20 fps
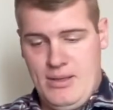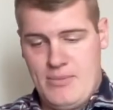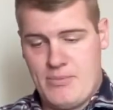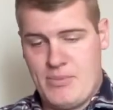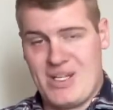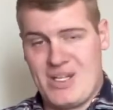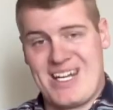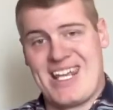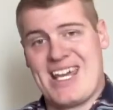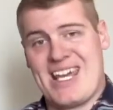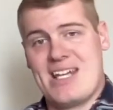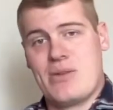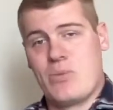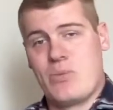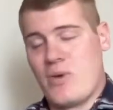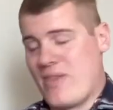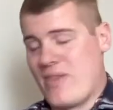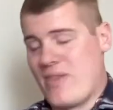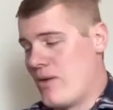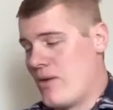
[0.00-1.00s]
But again,
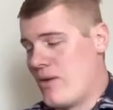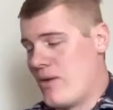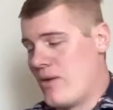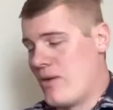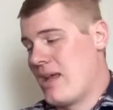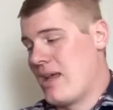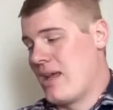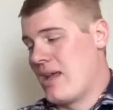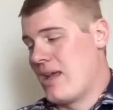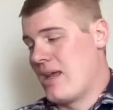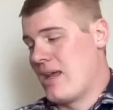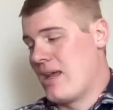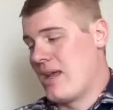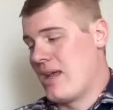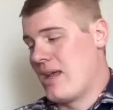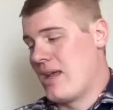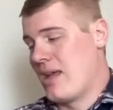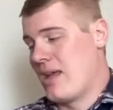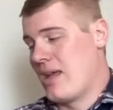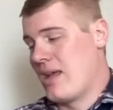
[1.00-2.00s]
without a
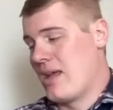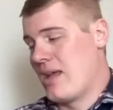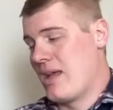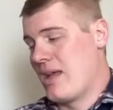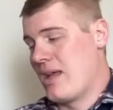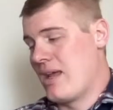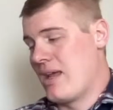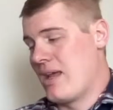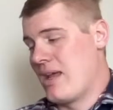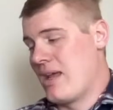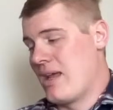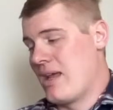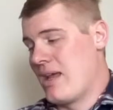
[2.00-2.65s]
proper scan tool